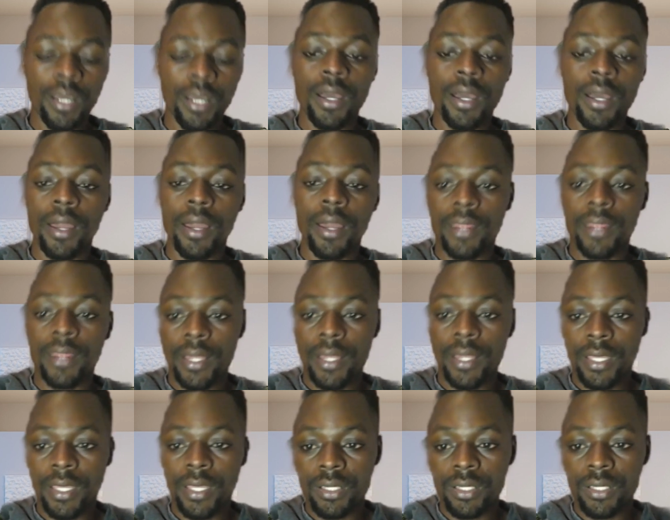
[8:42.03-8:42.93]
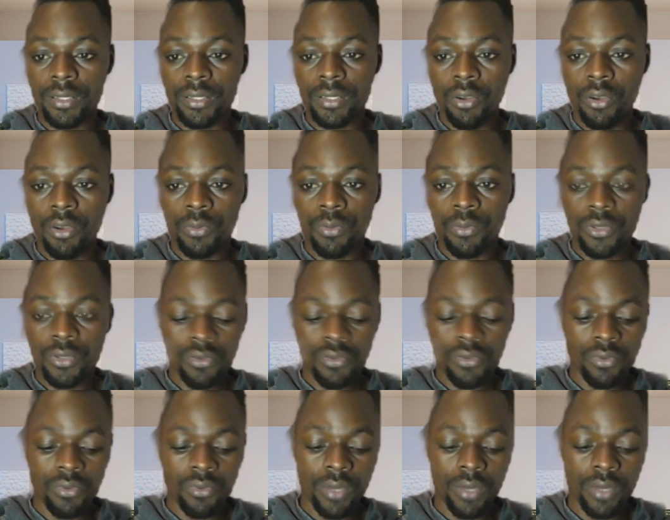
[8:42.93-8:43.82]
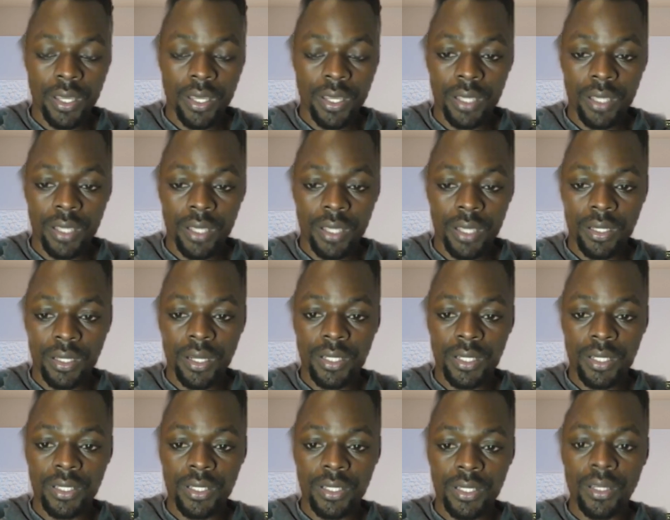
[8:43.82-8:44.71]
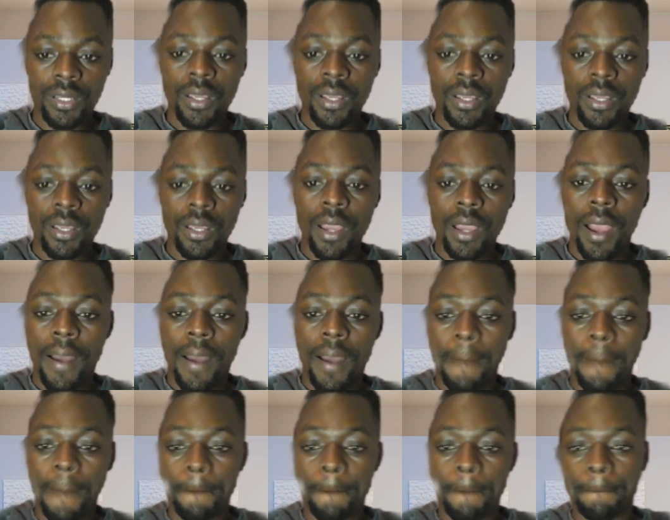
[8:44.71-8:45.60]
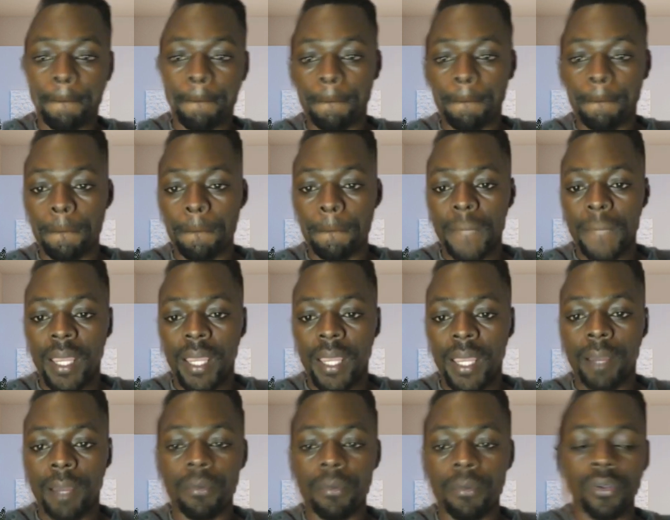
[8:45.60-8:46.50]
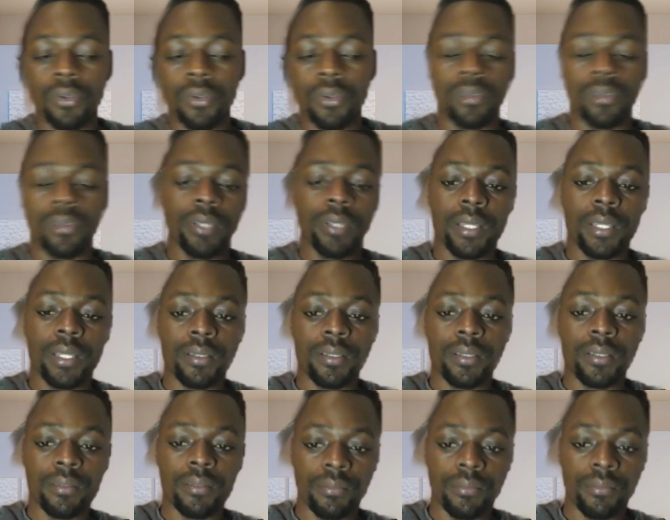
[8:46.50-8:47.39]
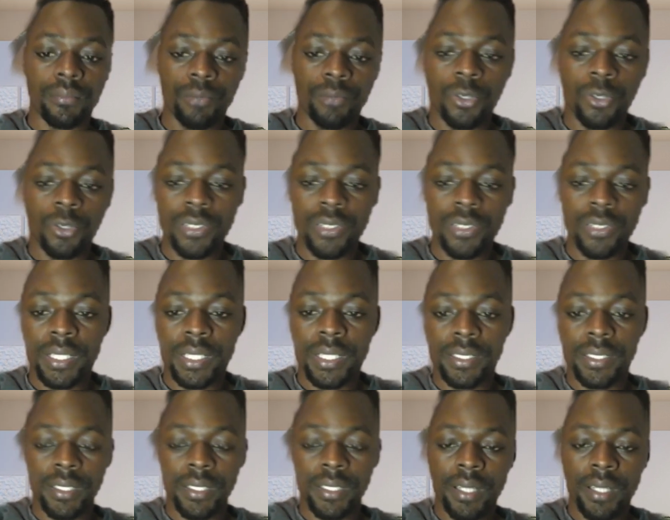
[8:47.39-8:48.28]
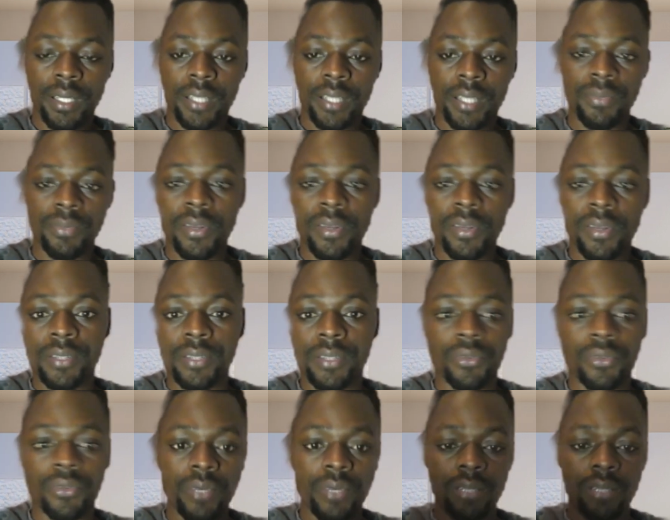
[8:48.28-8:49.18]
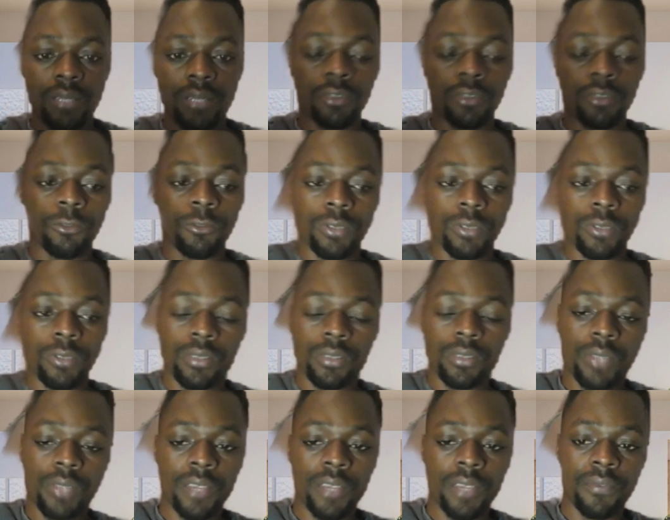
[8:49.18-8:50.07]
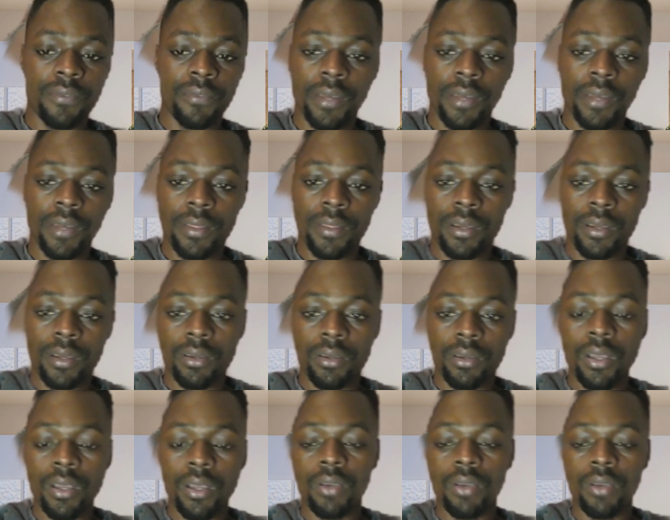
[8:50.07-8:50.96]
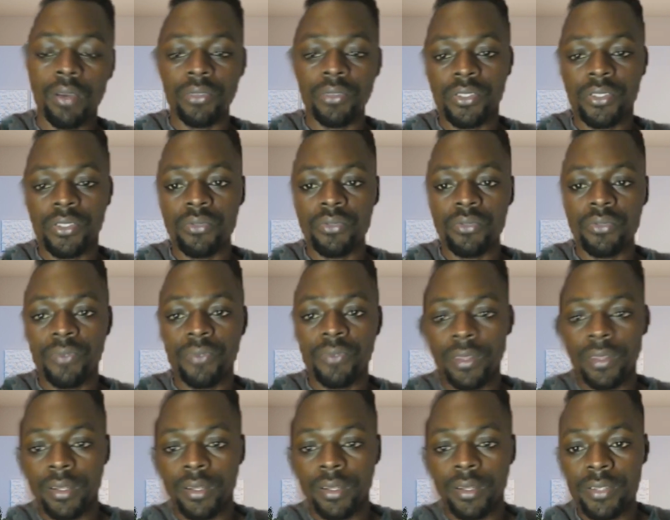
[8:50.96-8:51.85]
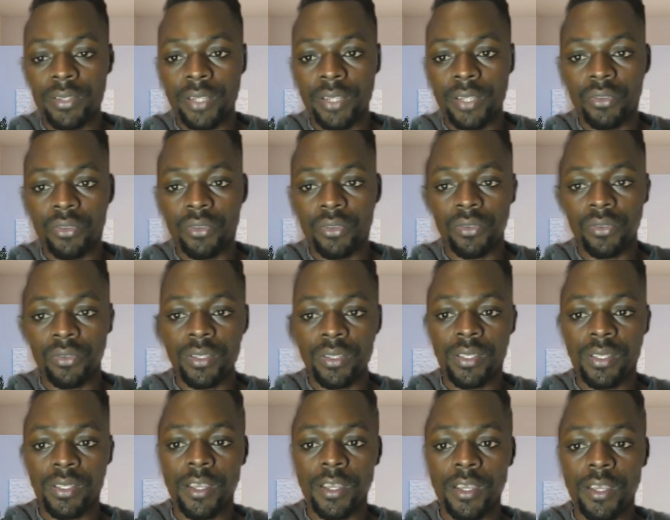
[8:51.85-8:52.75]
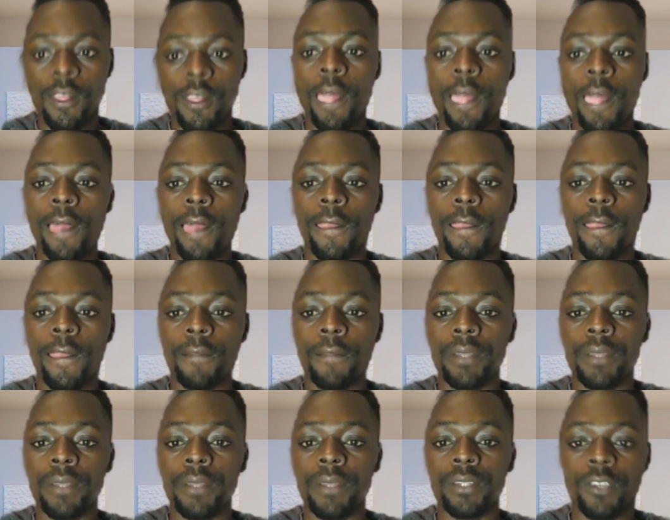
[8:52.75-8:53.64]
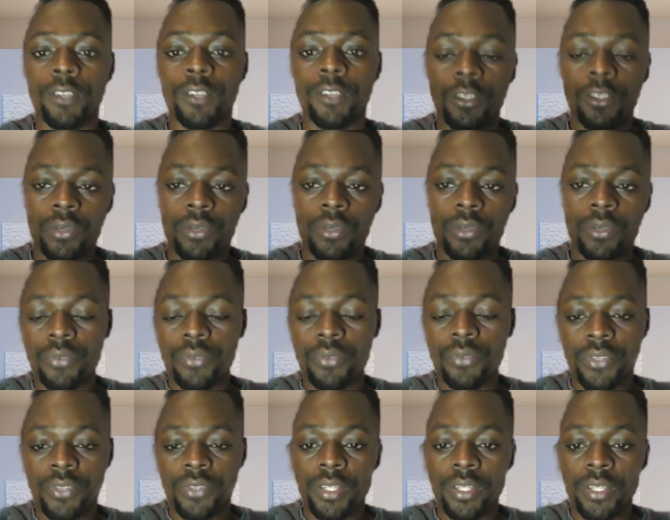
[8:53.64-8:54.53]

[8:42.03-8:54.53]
and then I can opt to create a poll and hot text and icebreaker. So you can go and search further or just do further research on this here, and then you can proceed.